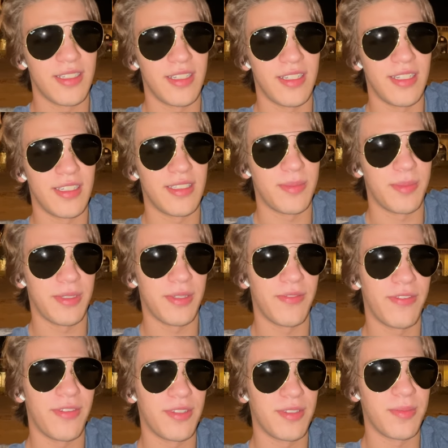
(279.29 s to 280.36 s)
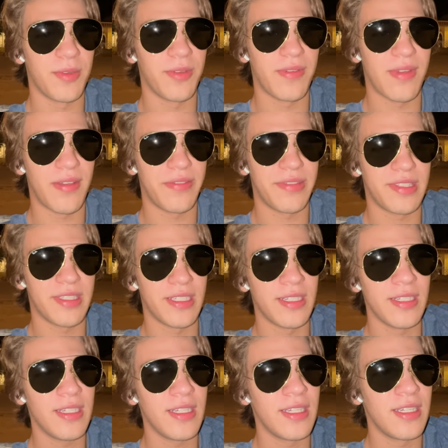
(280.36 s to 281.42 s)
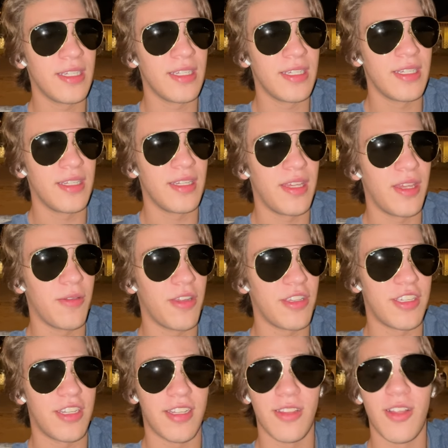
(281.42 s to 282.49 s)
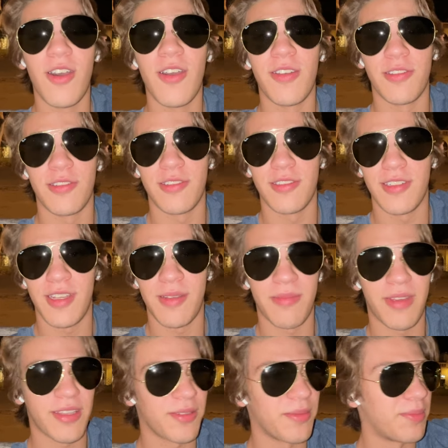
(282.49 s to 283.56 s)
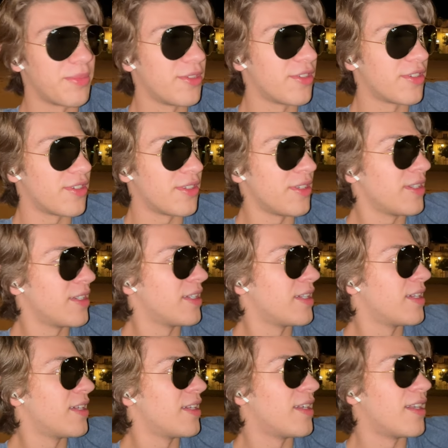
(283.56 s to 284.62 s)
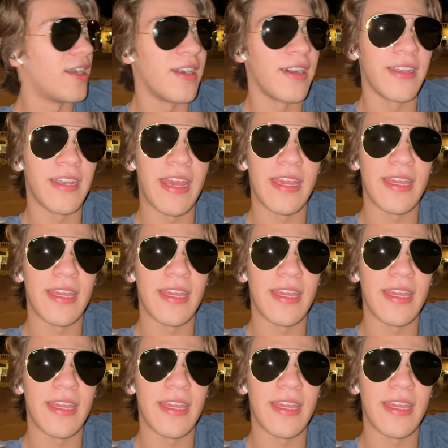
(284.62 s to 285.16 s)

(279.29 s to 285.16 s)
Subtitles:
it's been the first movie I've seen. I watched it alone in my computer in